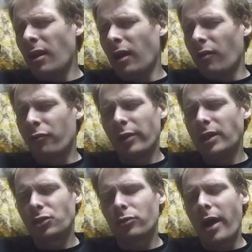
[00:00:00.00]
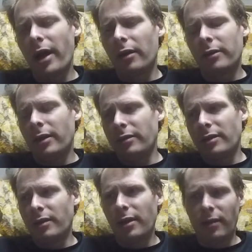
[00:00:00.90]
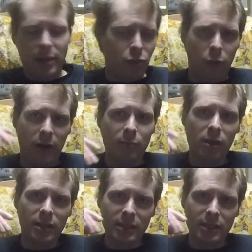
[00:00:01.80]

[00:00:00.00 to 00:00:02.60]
Freeze dryer that you can get like 20 plus